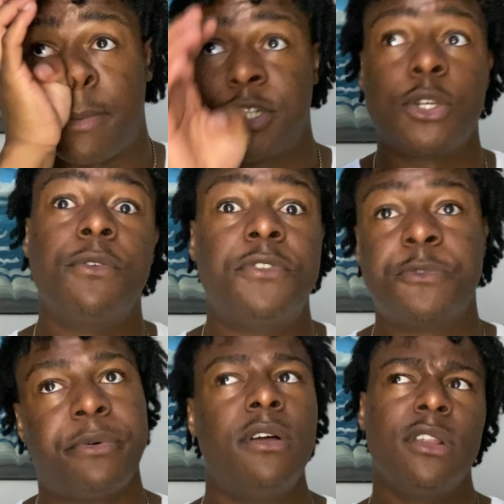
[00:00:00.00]
shellfish,
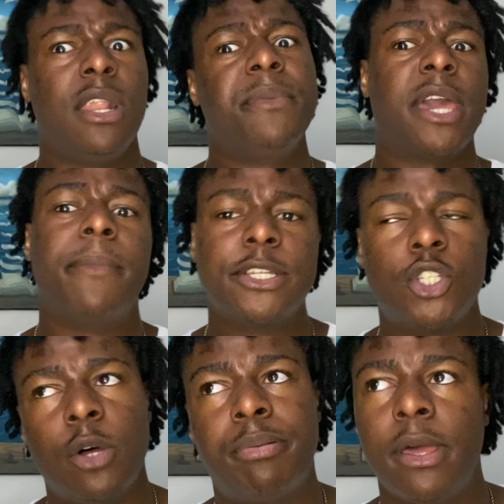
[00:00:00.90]
but let me get back
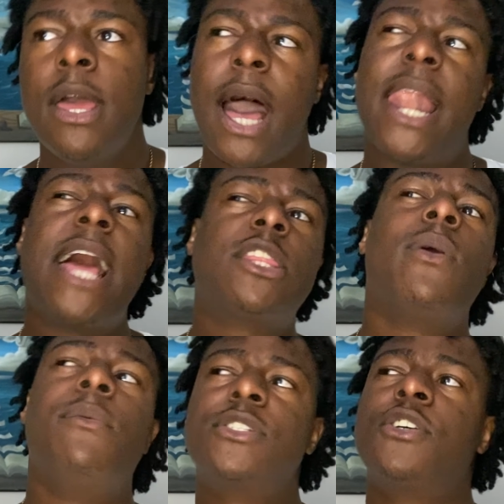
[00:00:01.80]
to the point. I like the
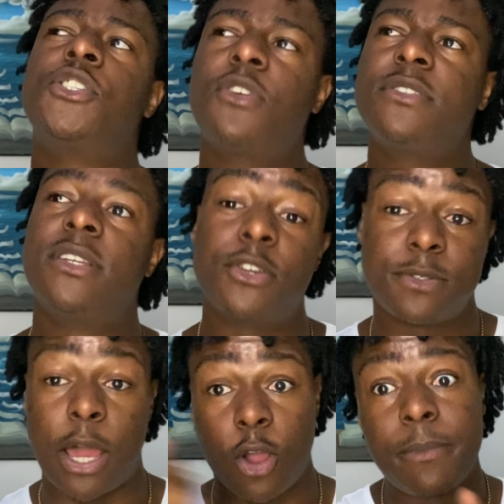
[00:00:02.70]
way it was constructed,
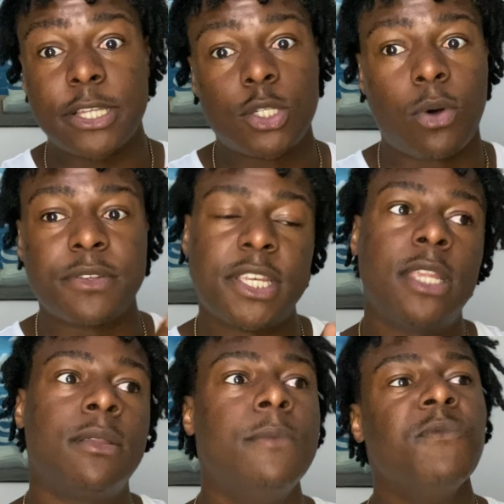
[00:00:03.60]
because I go back to what I was
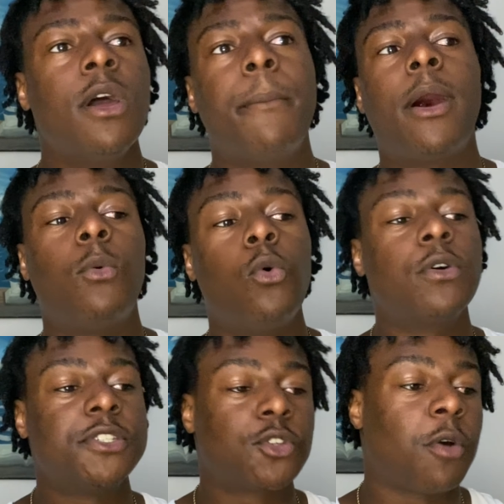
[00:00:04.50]
saying about
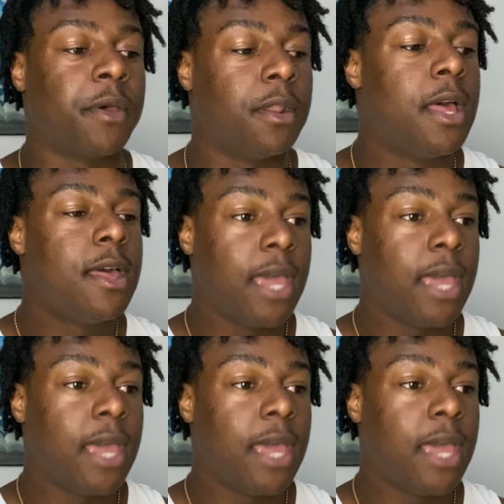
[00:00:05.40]
Walks' comment.